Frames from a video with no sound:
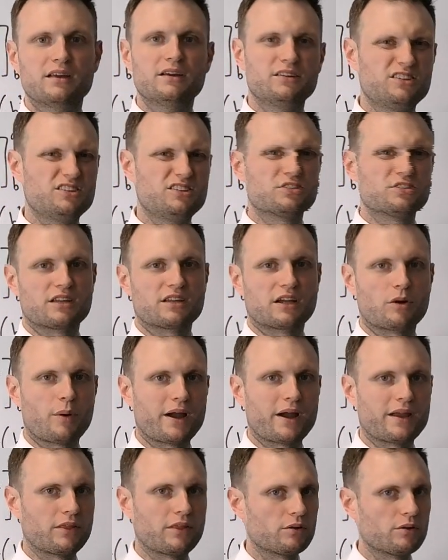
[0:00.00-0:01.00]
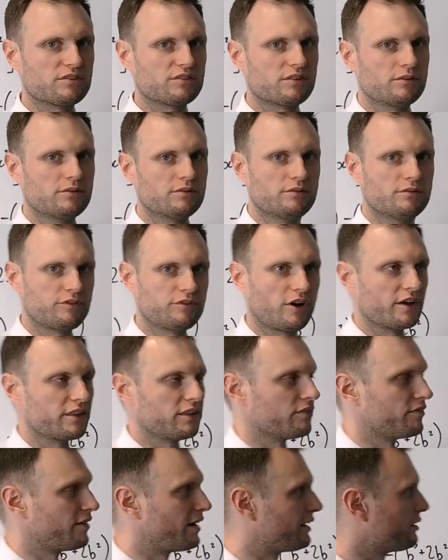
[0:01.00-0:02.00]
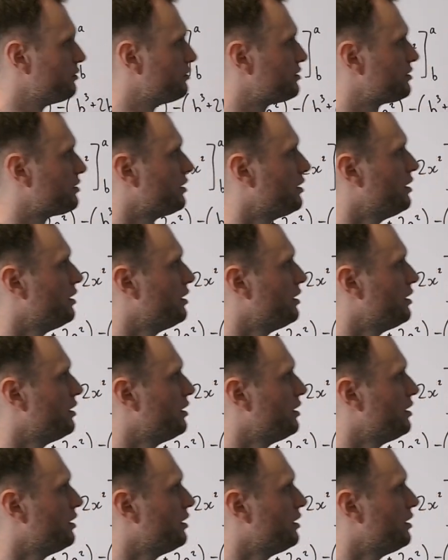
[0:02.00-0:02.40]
you just equate those, find the values